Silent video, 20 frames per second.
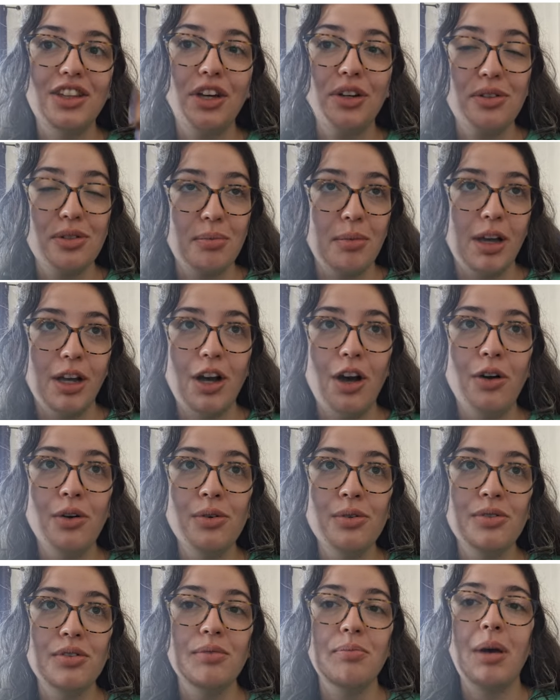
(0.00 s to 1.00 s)
Those are my
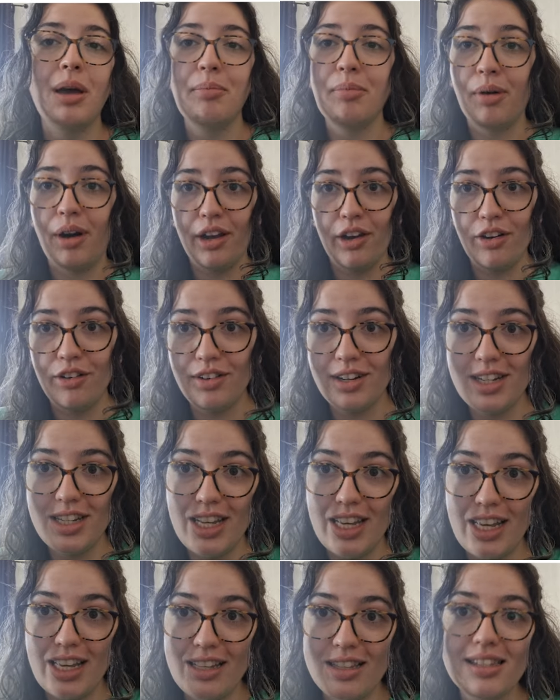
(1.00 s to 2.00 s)
goals, my
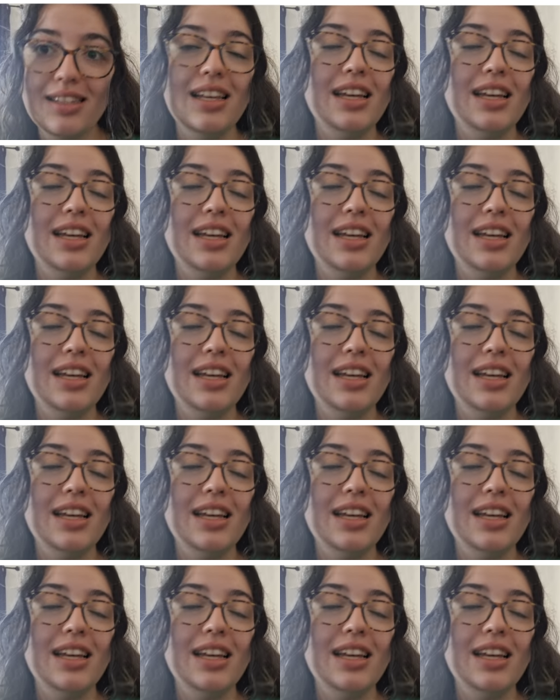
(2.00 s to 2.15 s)
priorities,